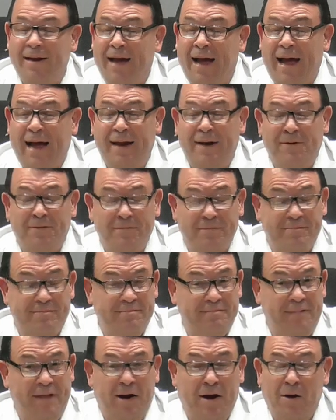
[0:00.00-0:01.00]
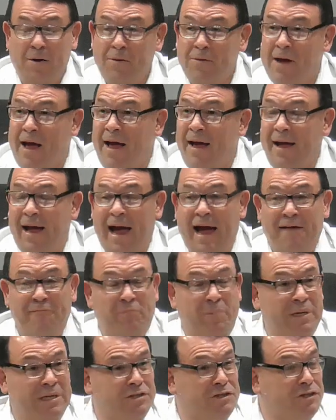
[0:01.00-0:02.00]
I don't, you know, I, I've
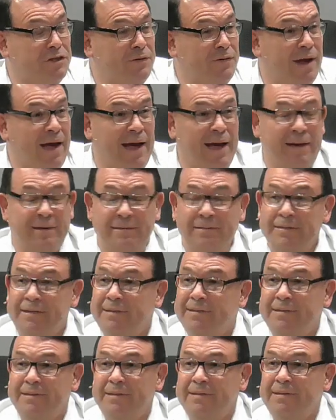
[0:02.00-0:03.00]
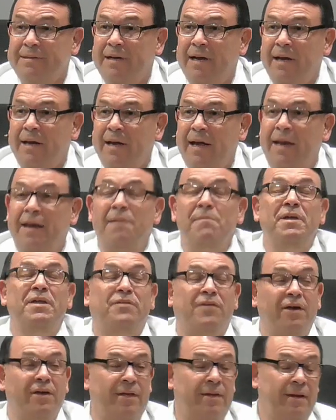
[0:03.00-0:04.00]
been chewed out. And let me,
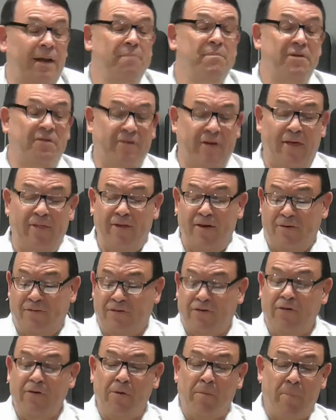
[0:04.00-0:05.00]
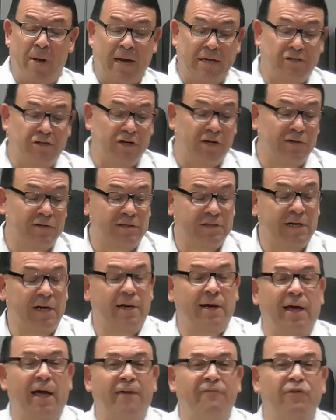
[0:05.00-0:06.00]
t- let me say this too about church.
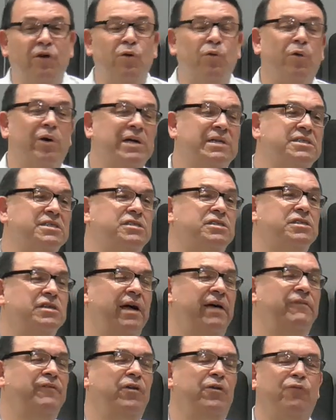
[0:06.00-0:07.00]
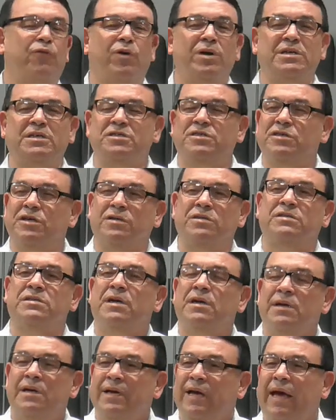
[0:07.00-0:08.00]
If you went to, ch- if you went to church,
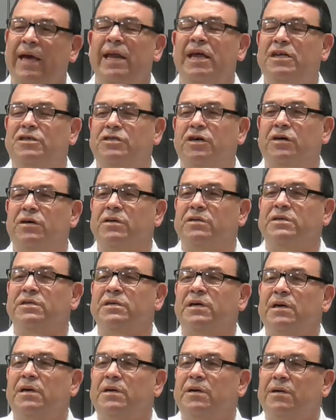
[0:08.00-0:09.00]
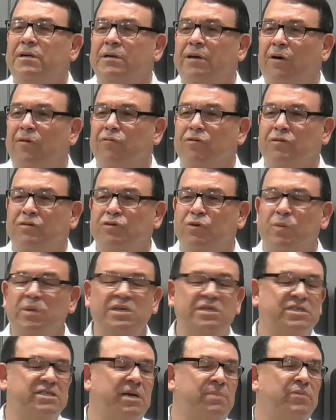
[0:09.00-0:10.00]
any church, over 20
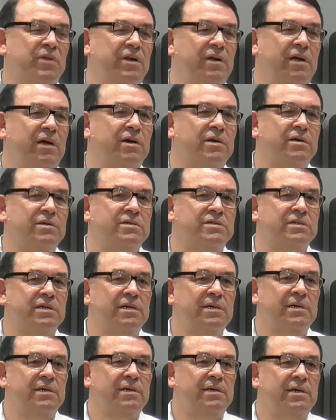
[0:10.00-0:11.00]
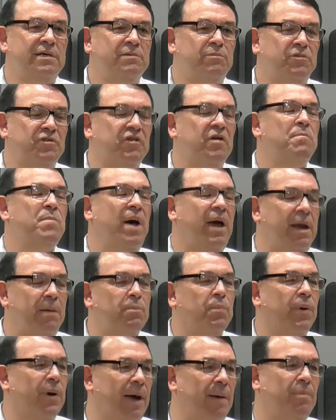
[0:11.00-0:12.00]
something years, somebody
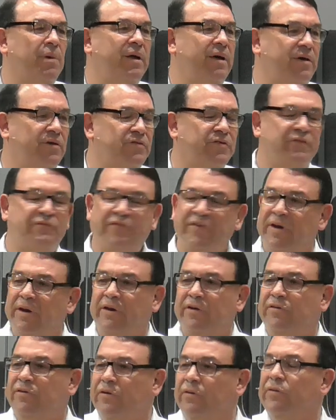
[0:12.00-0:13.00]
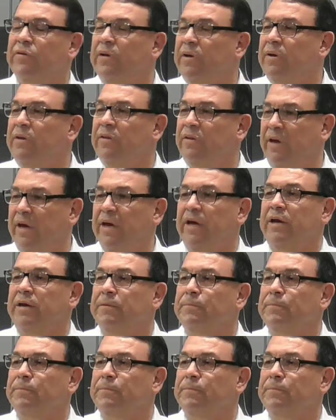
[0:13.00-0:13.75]
probably has offended you then.